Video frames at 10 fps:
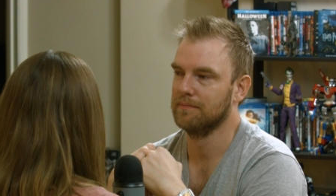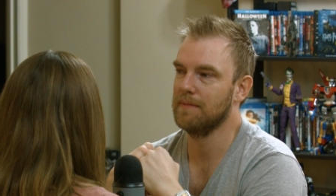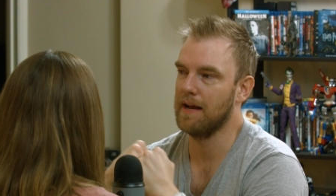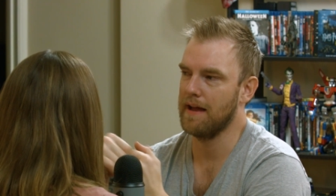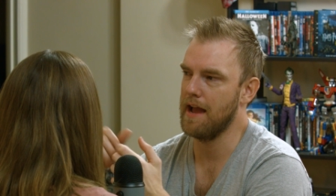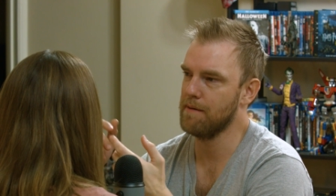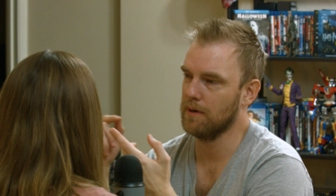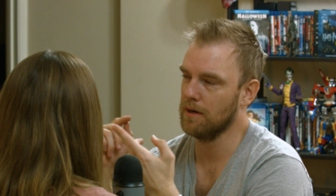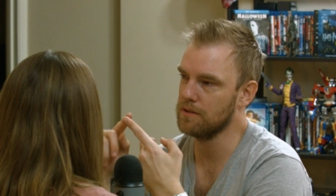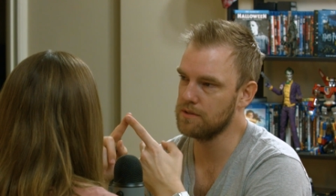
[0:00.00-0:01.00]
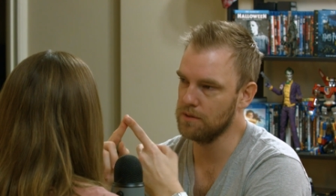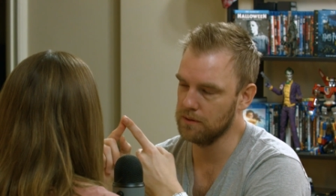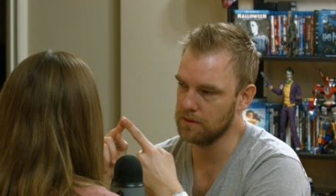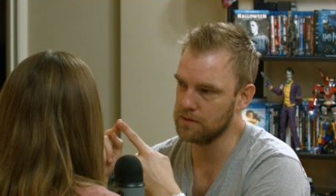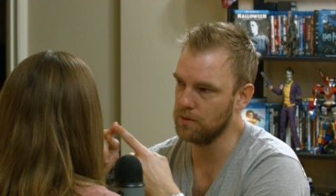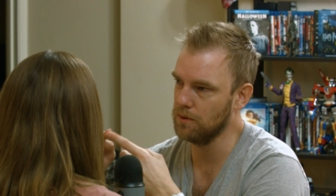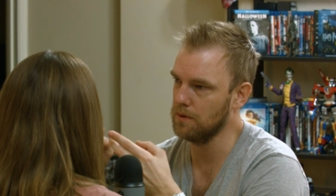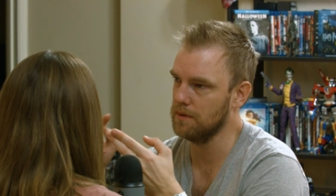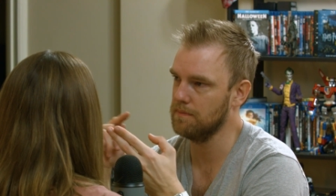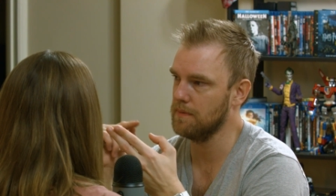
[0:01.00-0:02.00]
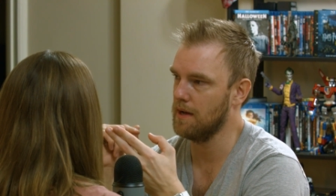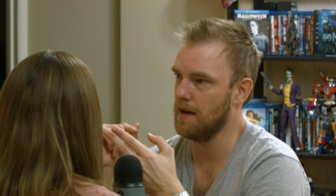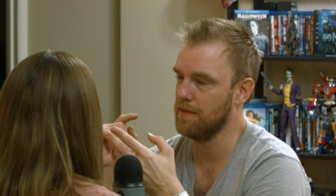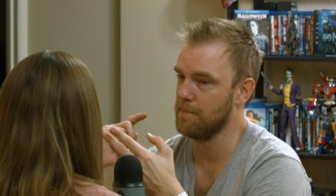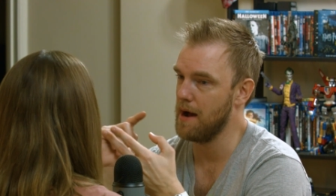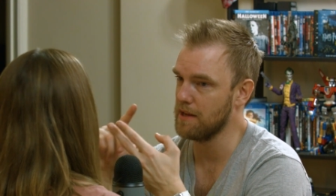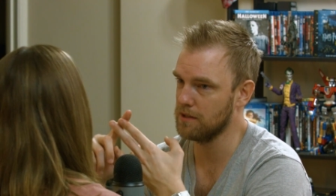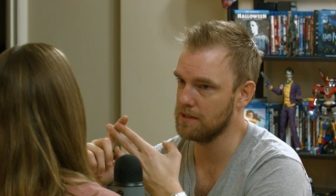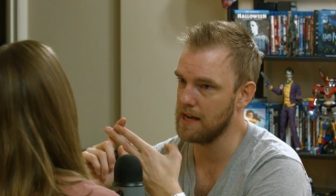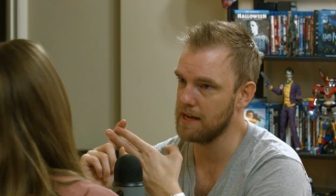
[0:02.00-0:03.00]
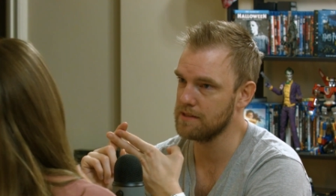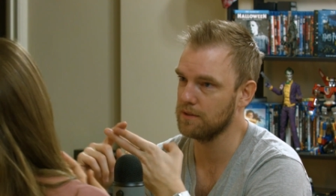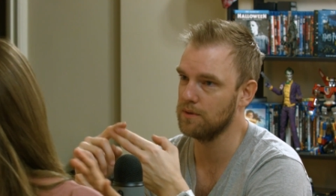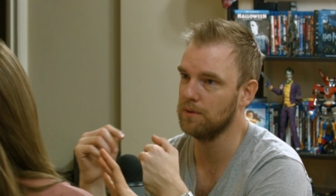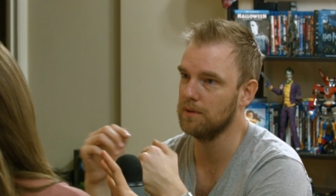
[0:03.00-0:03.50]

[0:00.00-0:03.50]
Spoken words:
Yeah, Amber Heard suit looked cool. The monster designs look cool.